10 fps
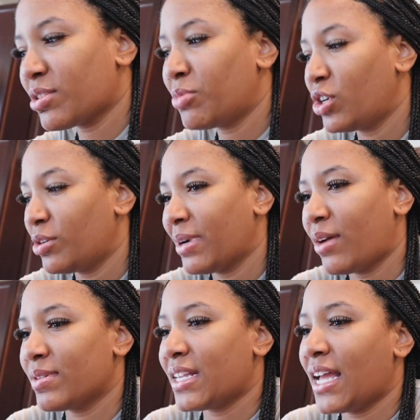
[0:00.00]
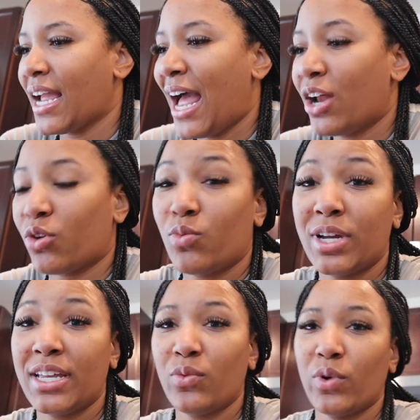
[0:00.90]
small, but I was like, I don't
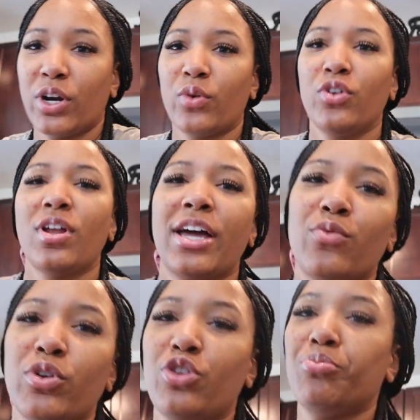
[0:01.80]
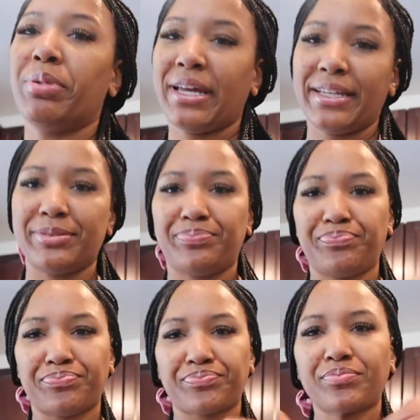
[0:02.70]
want where, you know how when you button
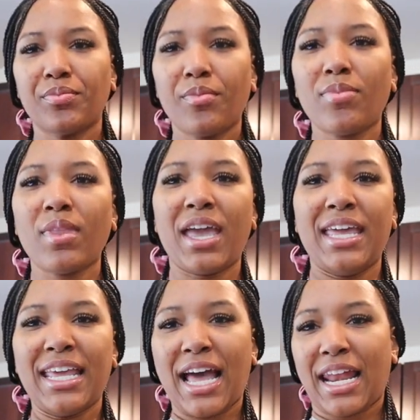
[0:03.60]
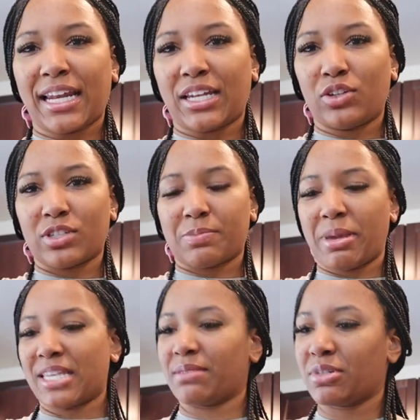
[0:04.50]
and they got like the little
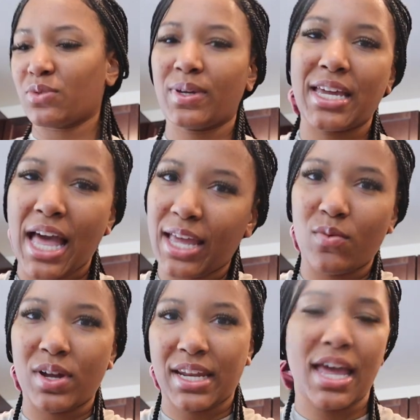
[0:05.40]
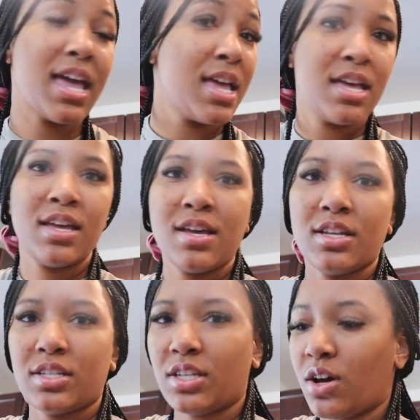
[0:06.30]
space in between, I ain't want that.
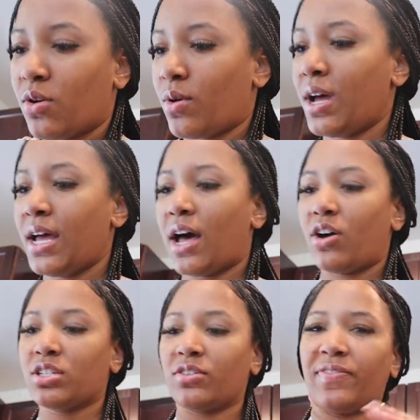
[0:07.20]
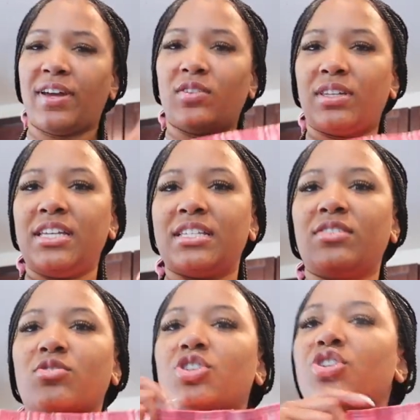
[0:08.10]
So I also found these
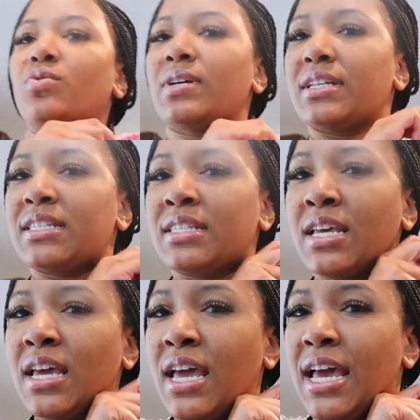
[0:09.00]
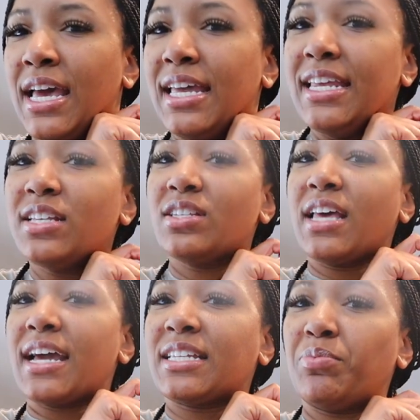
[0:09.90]
little shorts. And these is
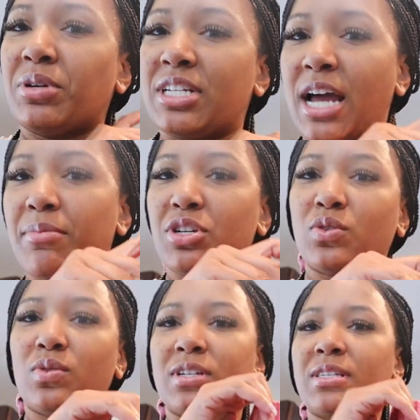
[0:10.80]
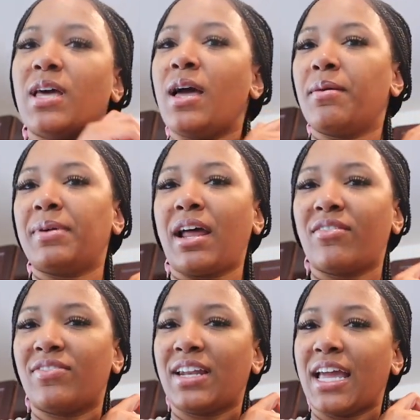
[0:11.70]
actually pajama shorts, but I
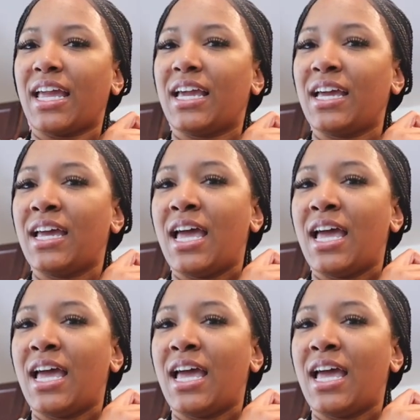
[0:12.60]
feel like